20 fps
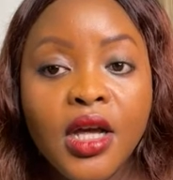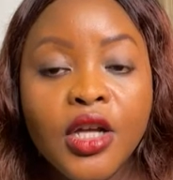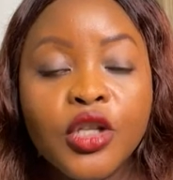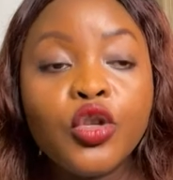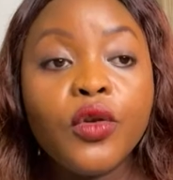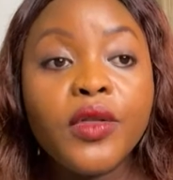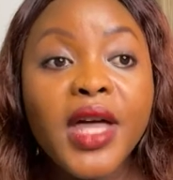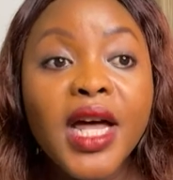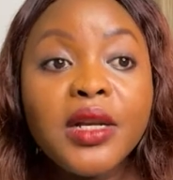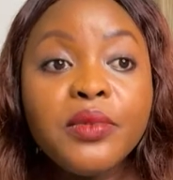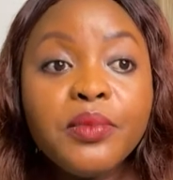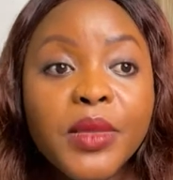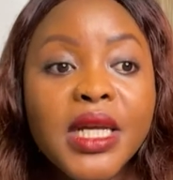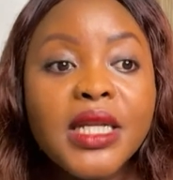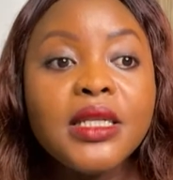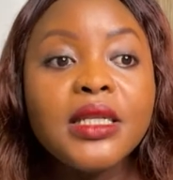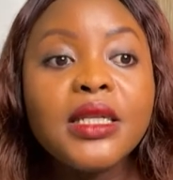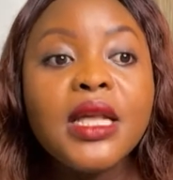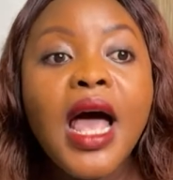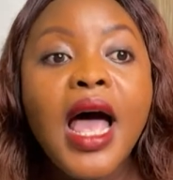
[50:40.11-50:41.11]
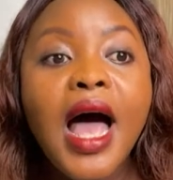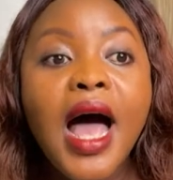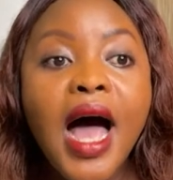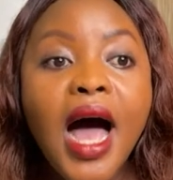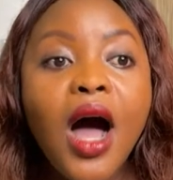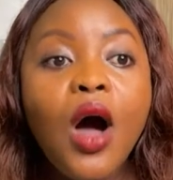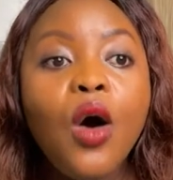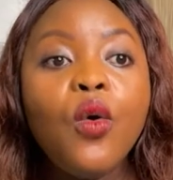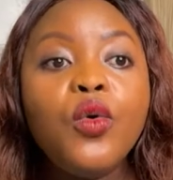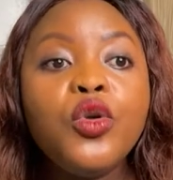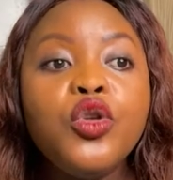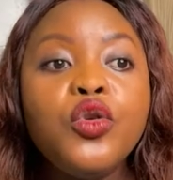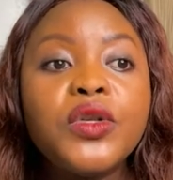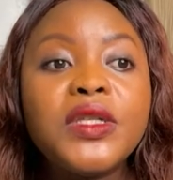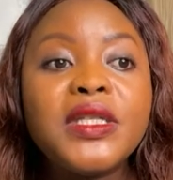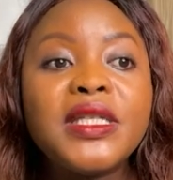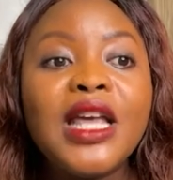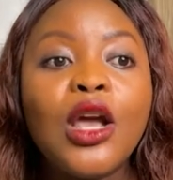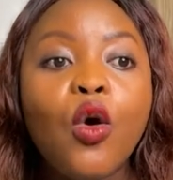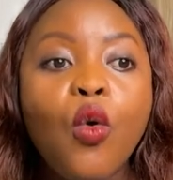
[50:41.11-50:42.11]
So that means how you
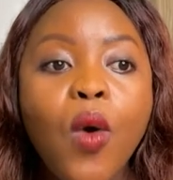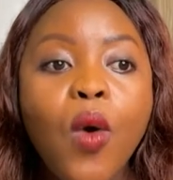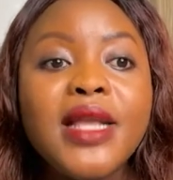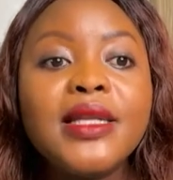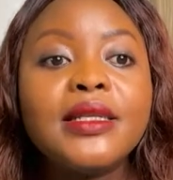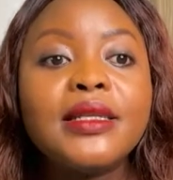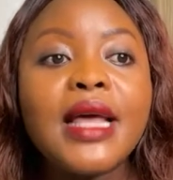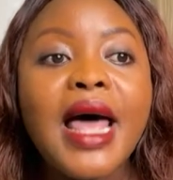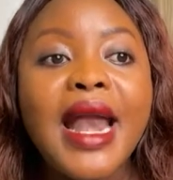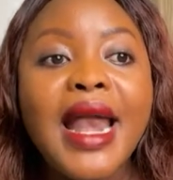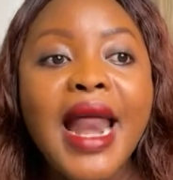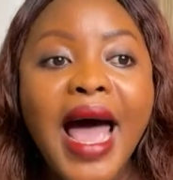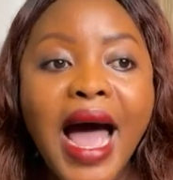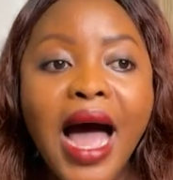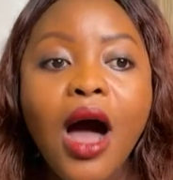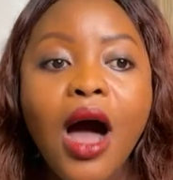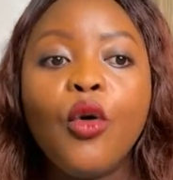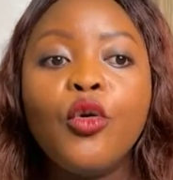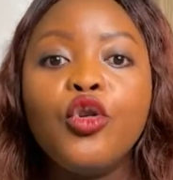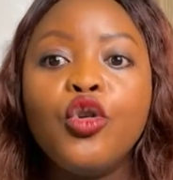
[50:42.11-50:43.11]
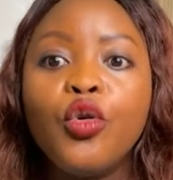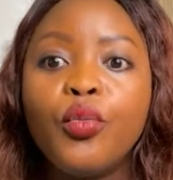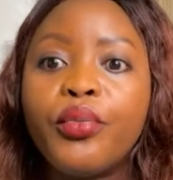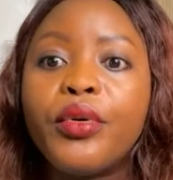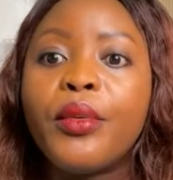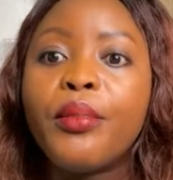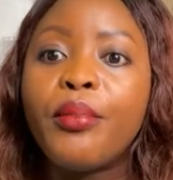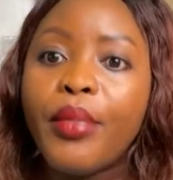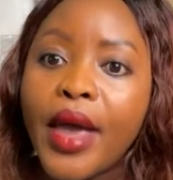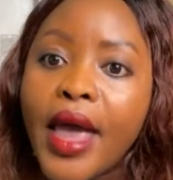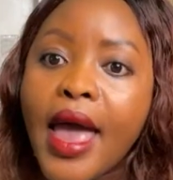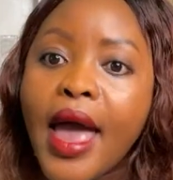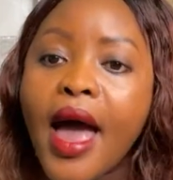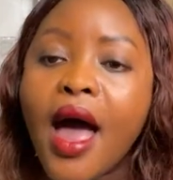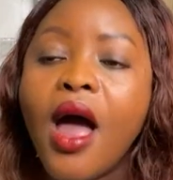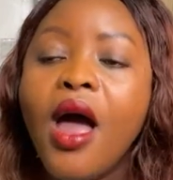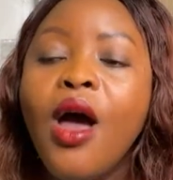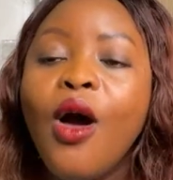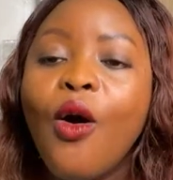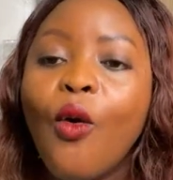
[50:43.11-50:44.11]
sequence and how you
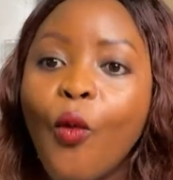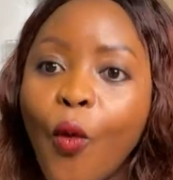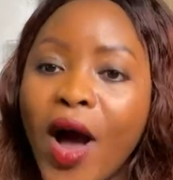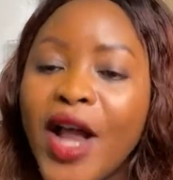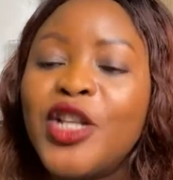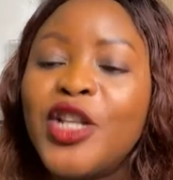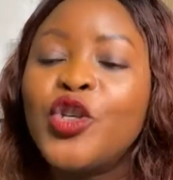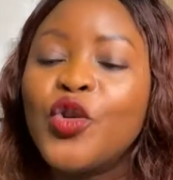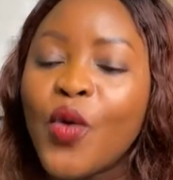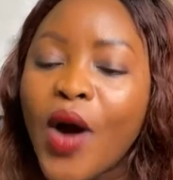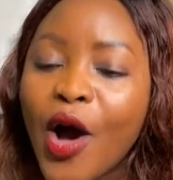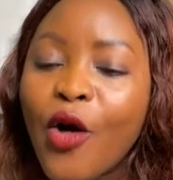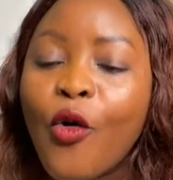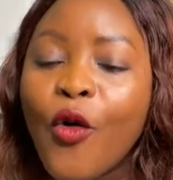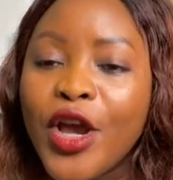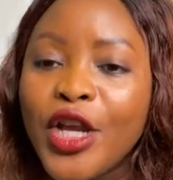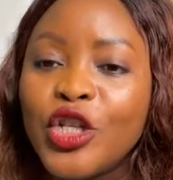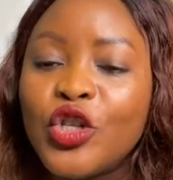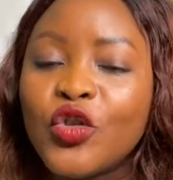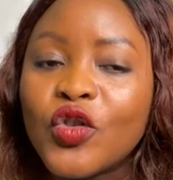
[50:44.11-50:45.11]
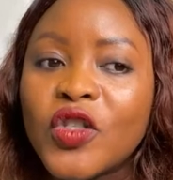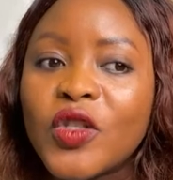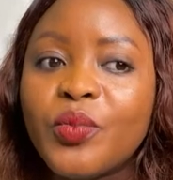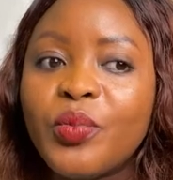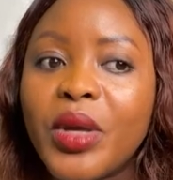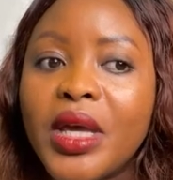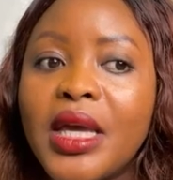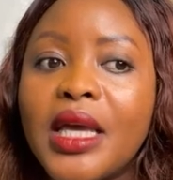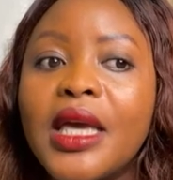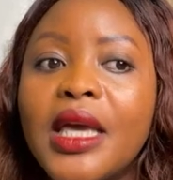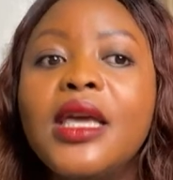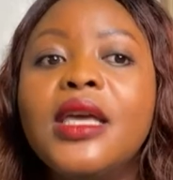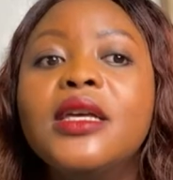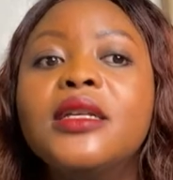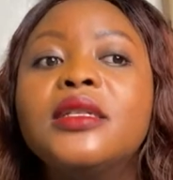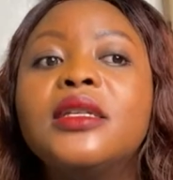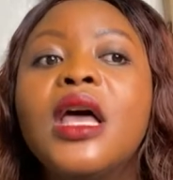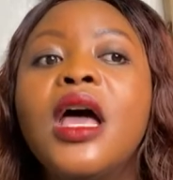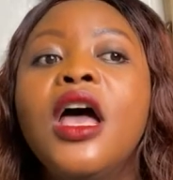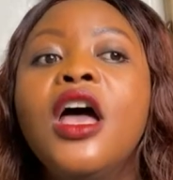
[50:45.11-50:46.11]
prepare what you are going to speak
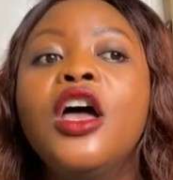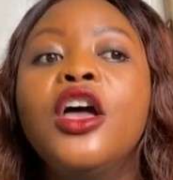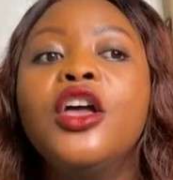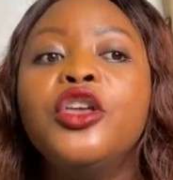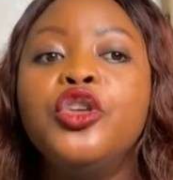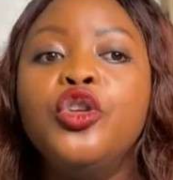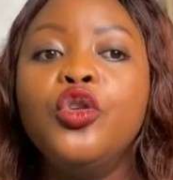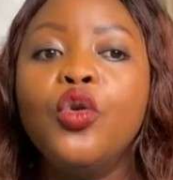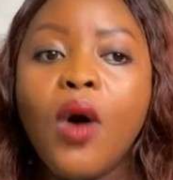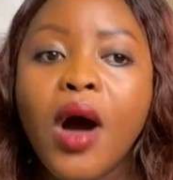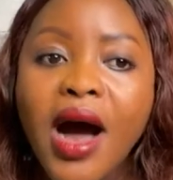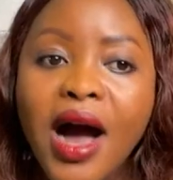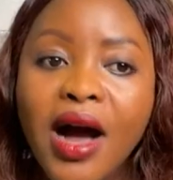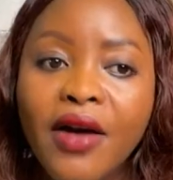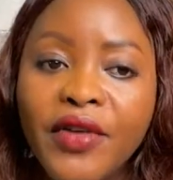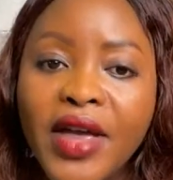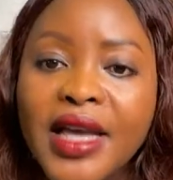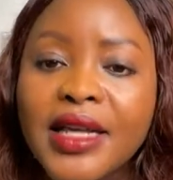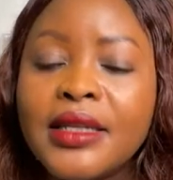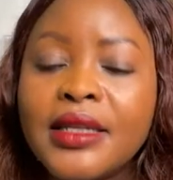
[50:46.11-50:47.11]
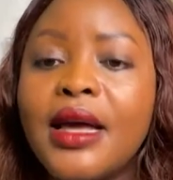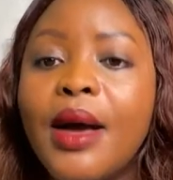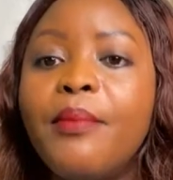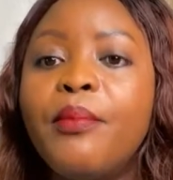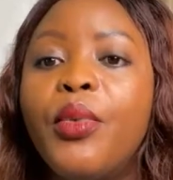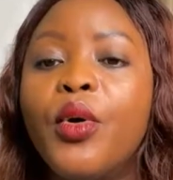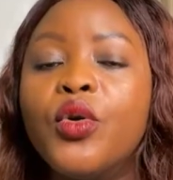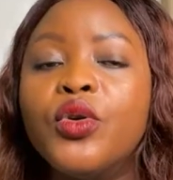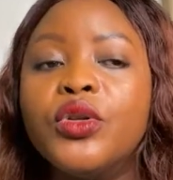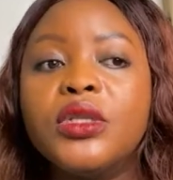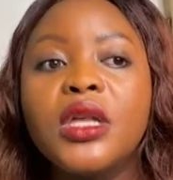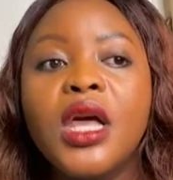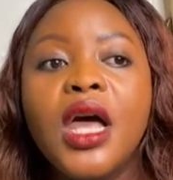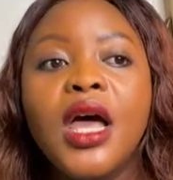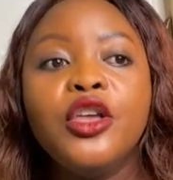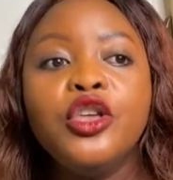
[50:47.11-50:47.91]
is you have examples,